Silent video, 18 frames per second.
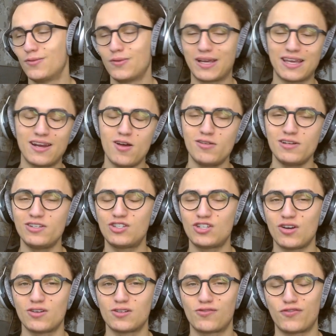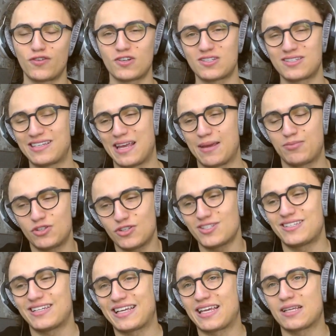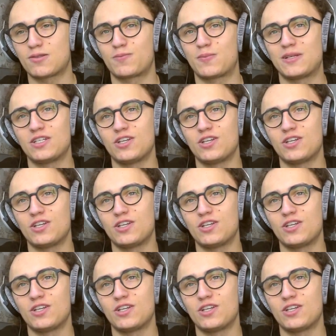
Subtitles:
We can only show his first name just in case,